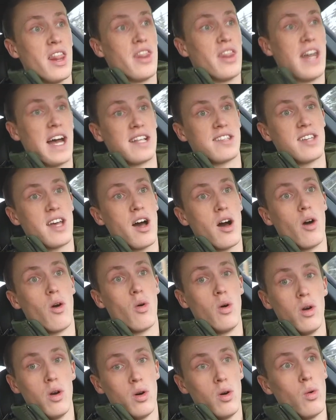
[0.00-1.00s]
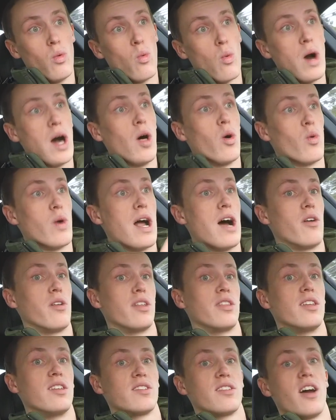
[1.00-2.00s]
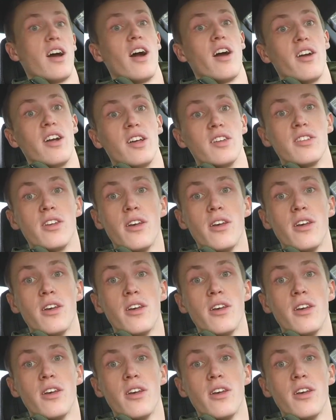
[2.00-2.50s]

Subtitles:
That's how well-rounded this car is.